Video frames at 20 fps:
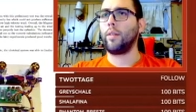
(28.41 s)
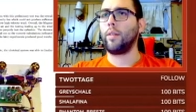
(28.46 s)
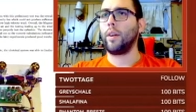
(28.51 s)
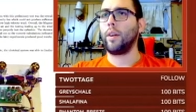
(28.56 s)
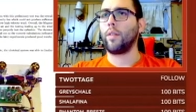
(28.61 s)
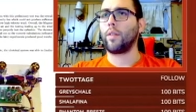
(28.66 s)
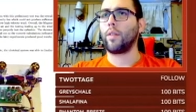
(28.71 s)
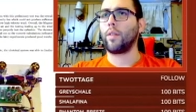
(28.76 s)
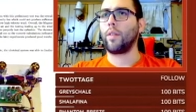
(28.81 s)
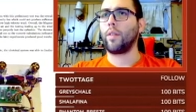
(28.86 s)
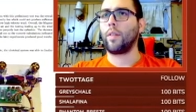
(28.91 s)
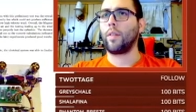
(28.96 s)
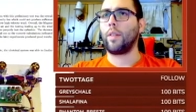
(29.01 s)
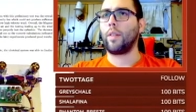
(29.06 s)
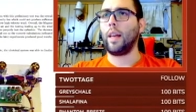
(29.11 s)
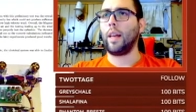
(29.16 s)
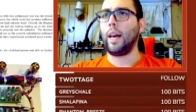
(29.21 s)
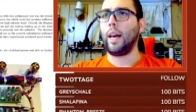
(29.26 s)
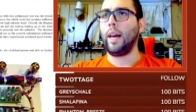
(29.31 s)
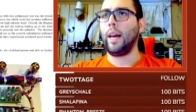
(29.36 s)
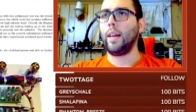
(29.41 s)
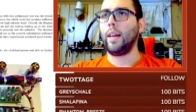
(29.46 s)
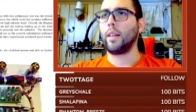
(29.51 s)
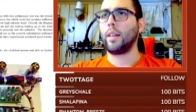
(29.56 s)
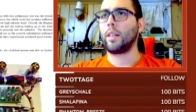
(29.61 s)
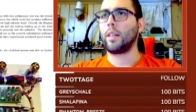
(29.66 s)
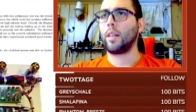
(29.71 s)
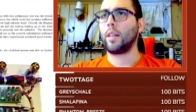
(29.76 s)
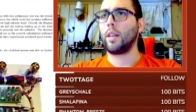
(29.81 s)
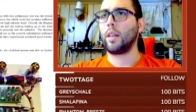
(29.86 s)
rid of
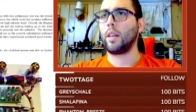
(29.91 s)
that.